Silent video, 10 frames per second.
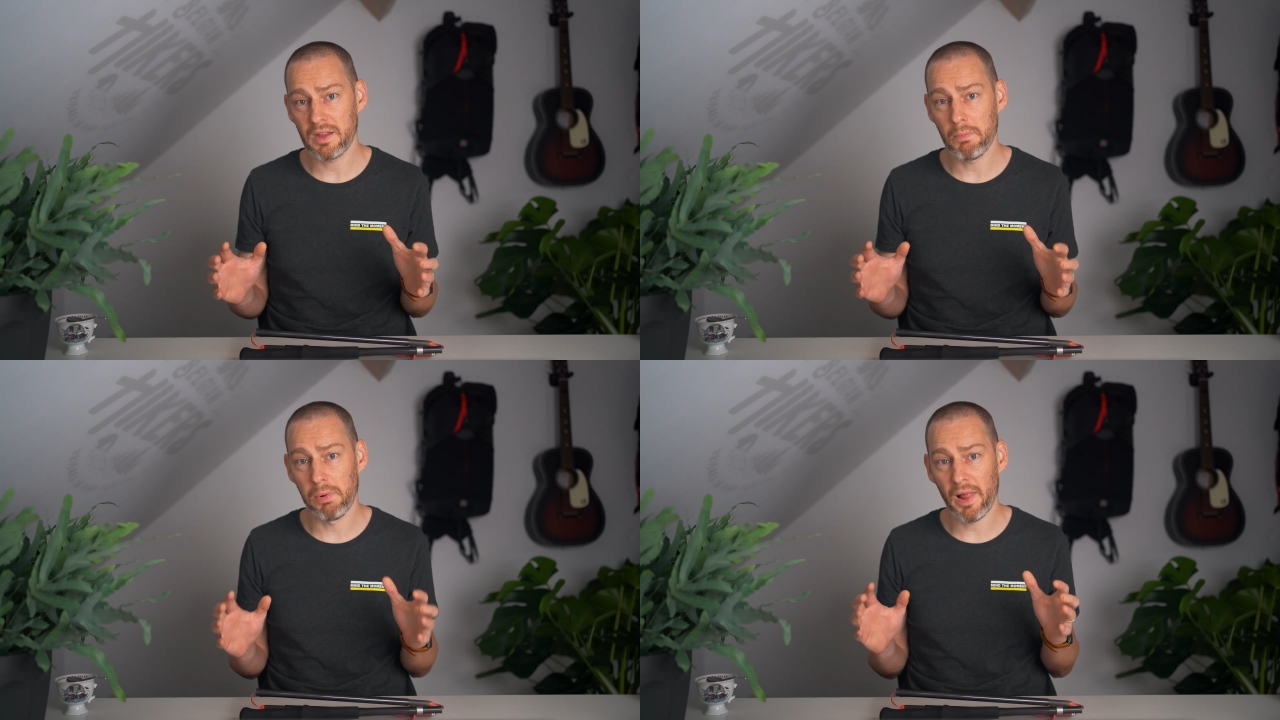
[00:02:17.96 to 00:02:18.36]

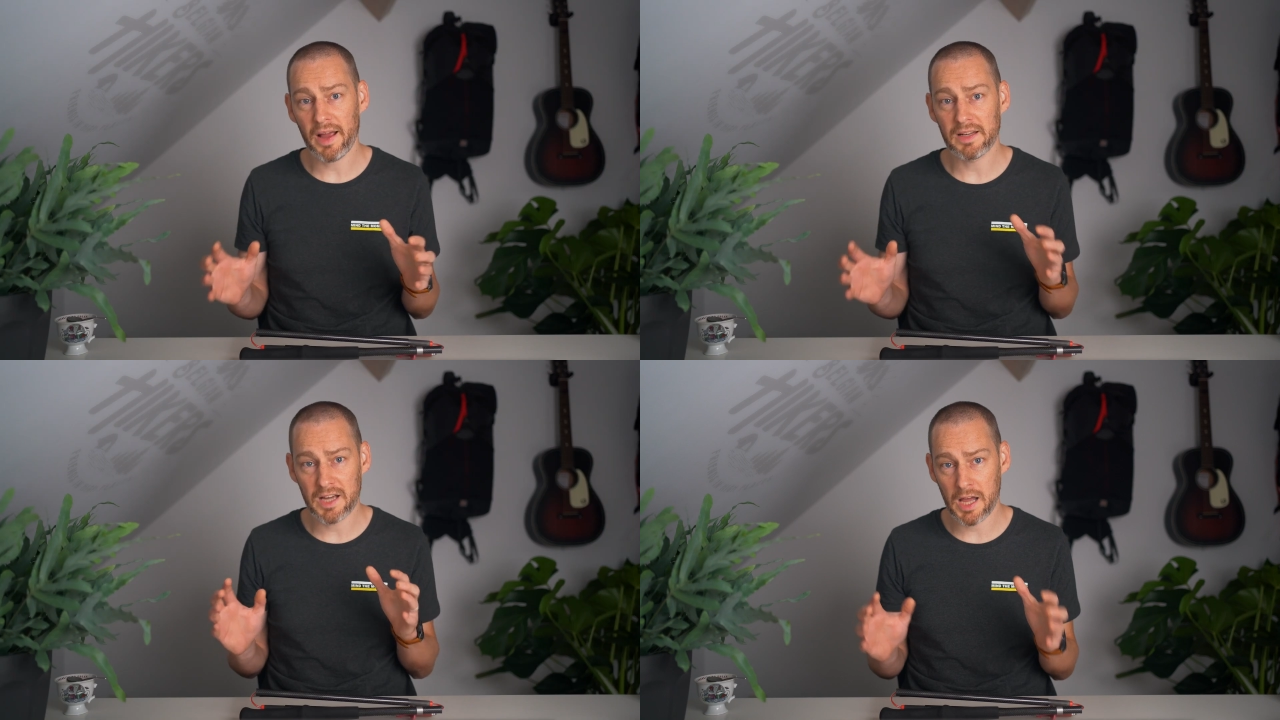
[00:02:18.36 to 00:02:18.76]
the
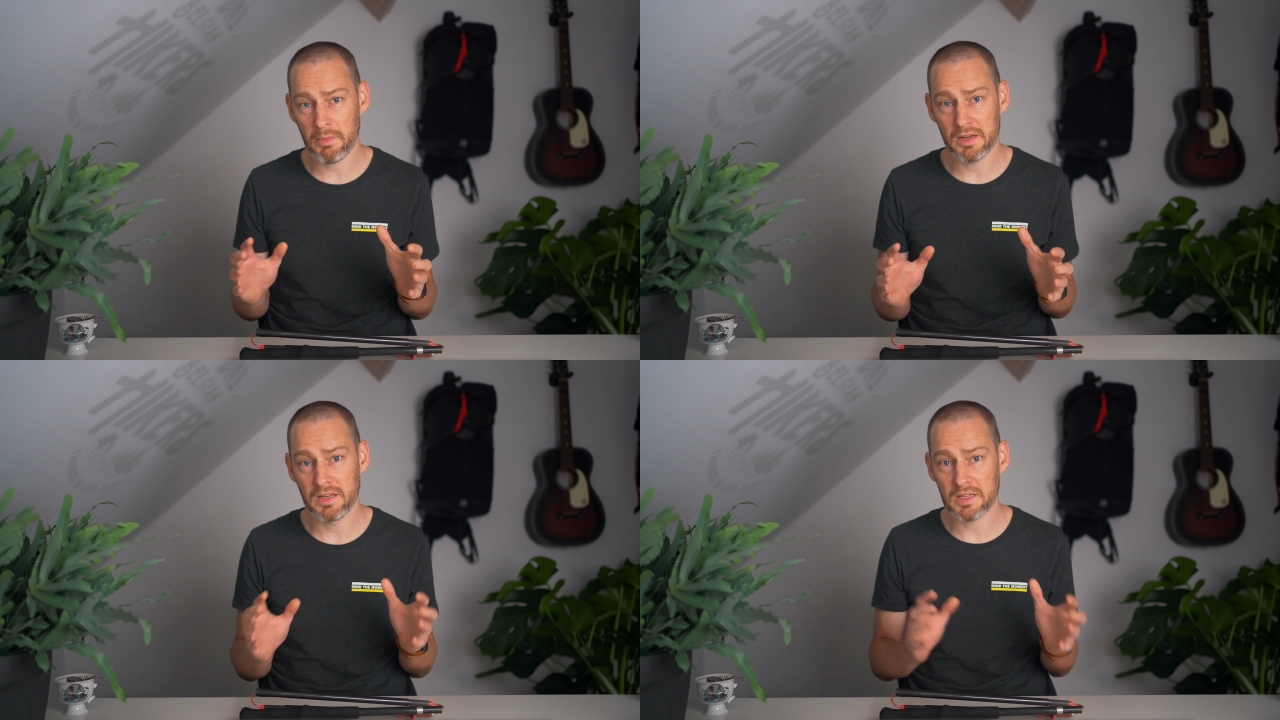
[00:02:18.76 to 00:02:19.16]
Black
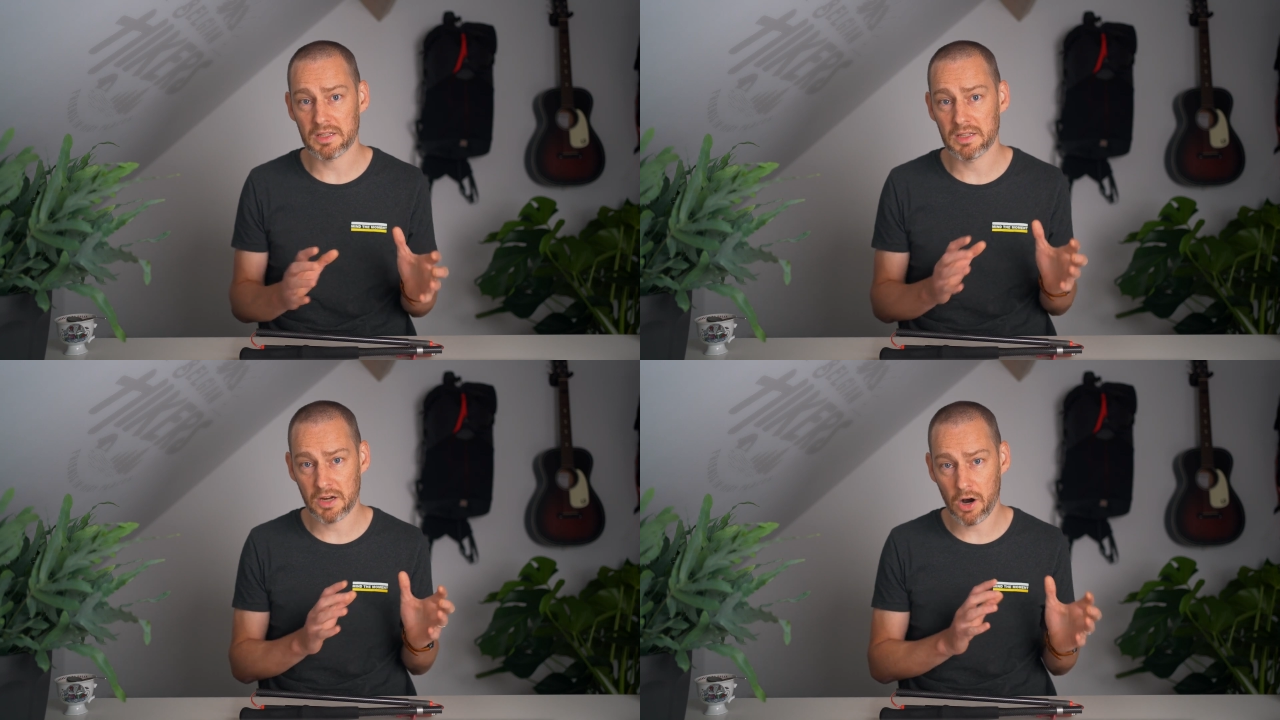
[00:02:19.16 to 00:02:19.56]
Diamond
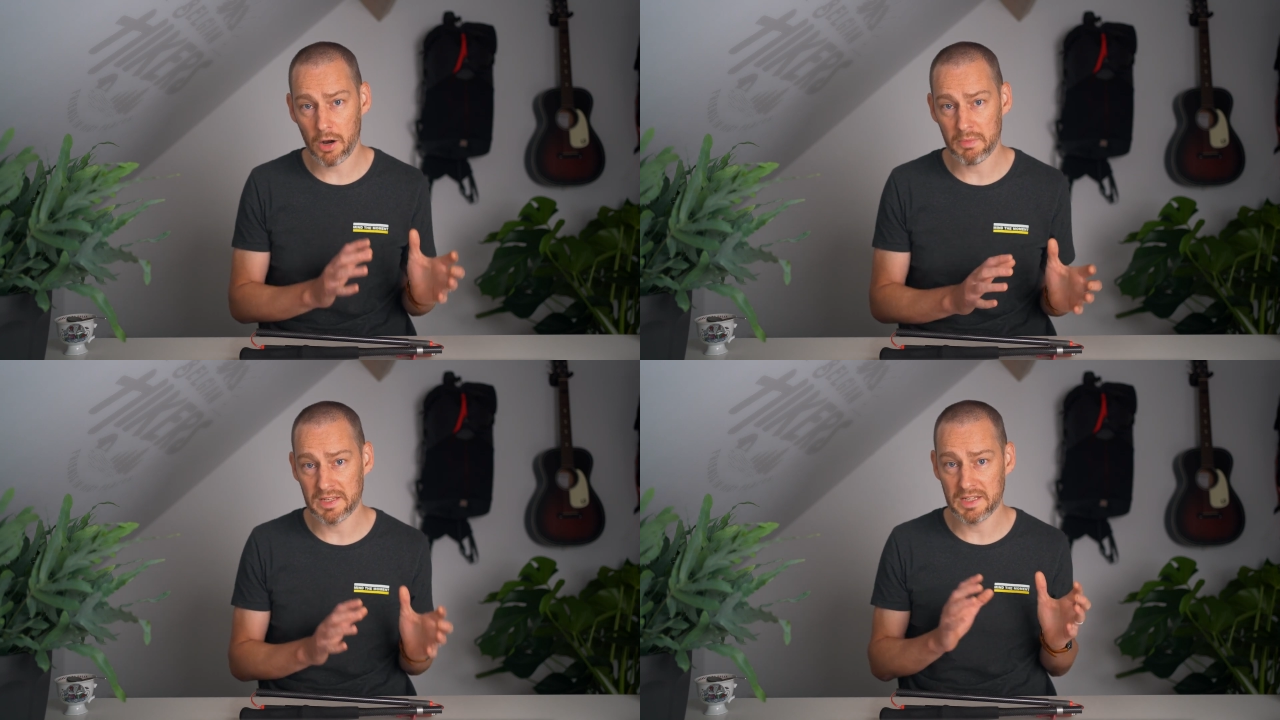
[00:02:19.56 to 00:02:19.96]
Distance
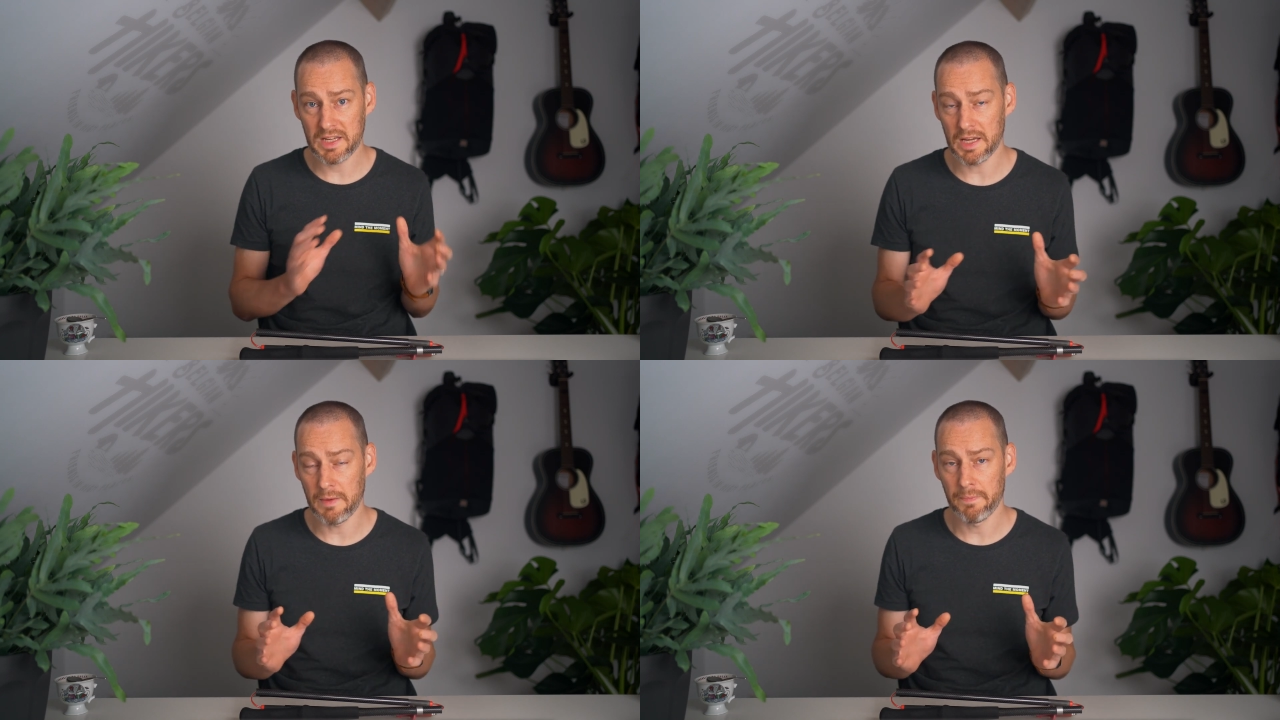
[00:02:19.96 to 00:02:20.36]
Carbon
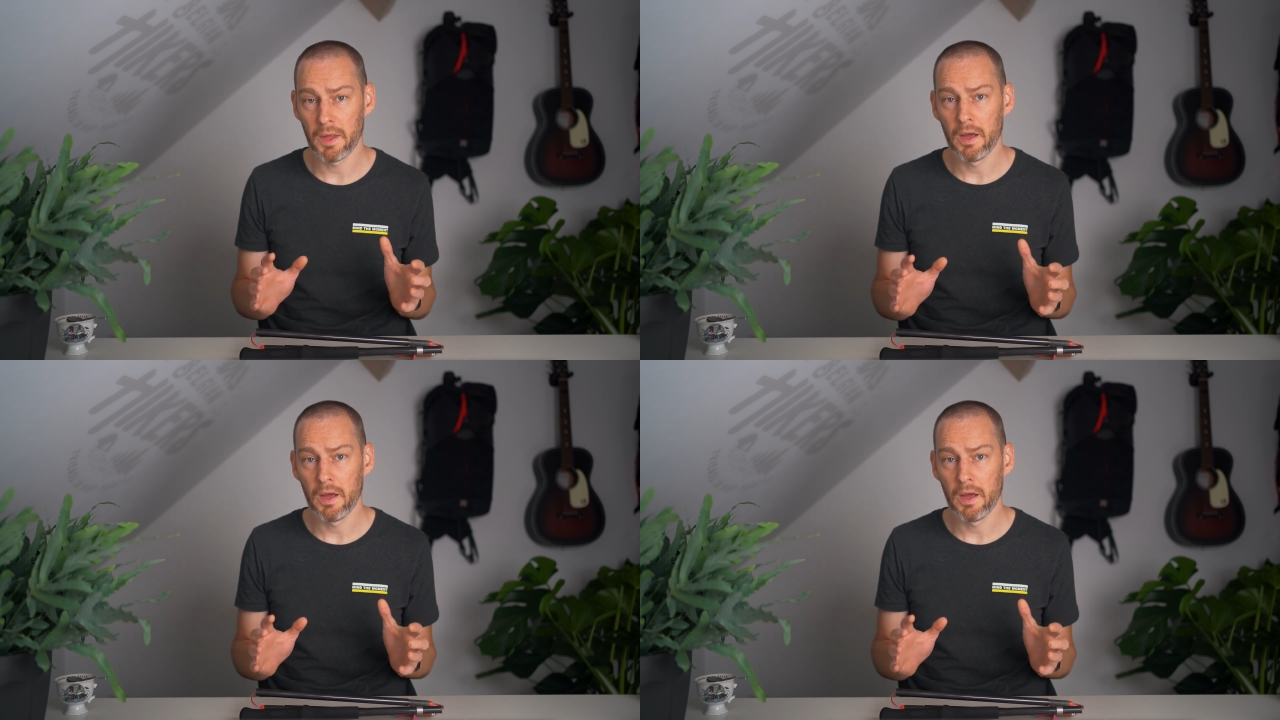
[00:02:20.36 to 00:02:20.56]
Z,